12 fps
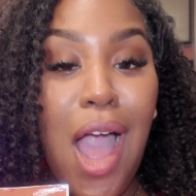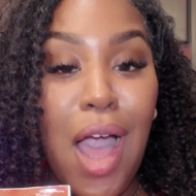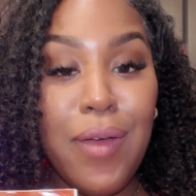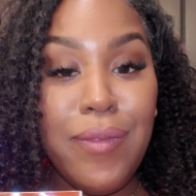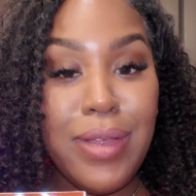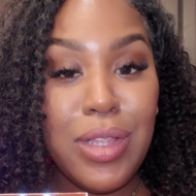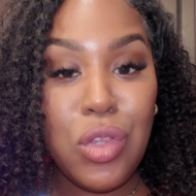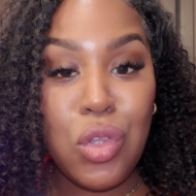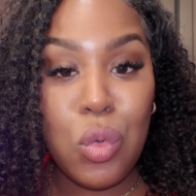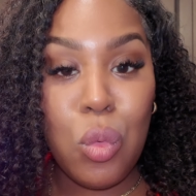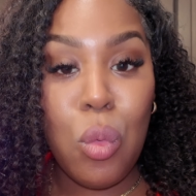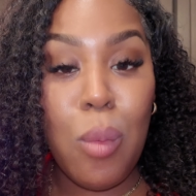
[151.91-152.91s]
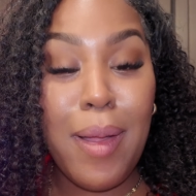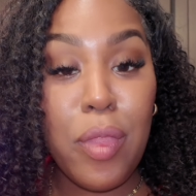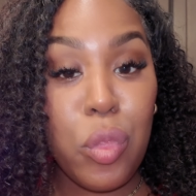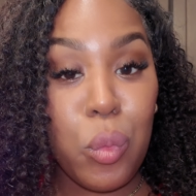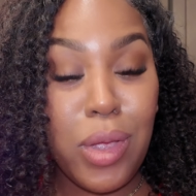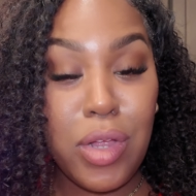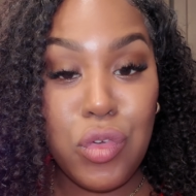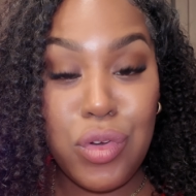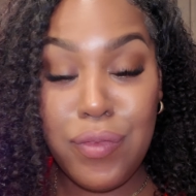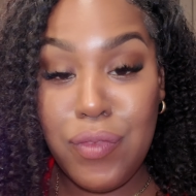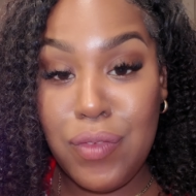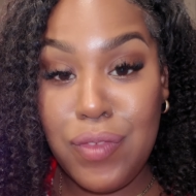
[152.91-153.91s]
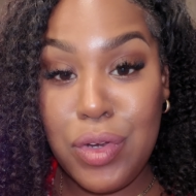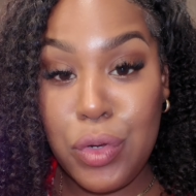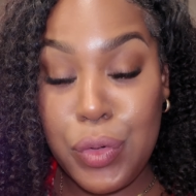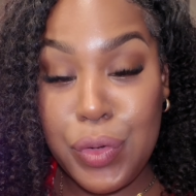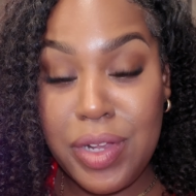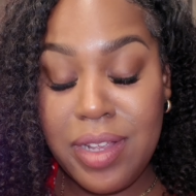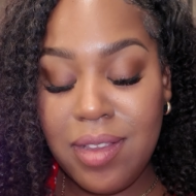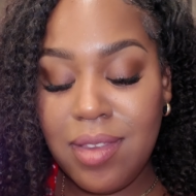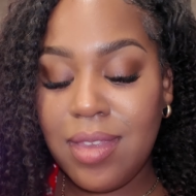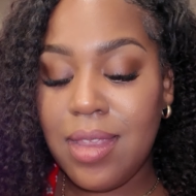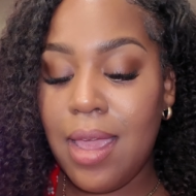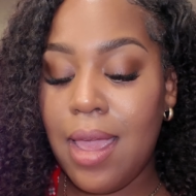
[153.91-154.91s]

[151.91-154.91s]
oven to about 350 degrees.